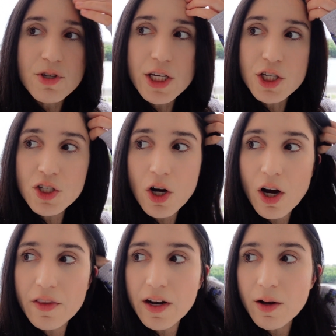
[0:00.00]
He
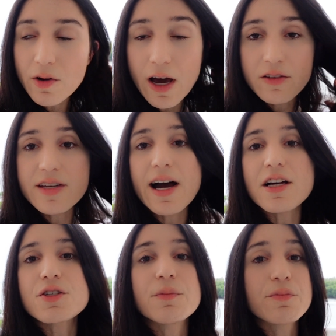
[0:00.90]
saw that I had
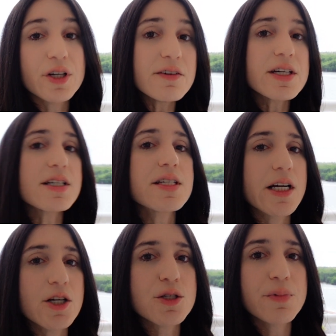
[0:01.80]
DAS from previous years,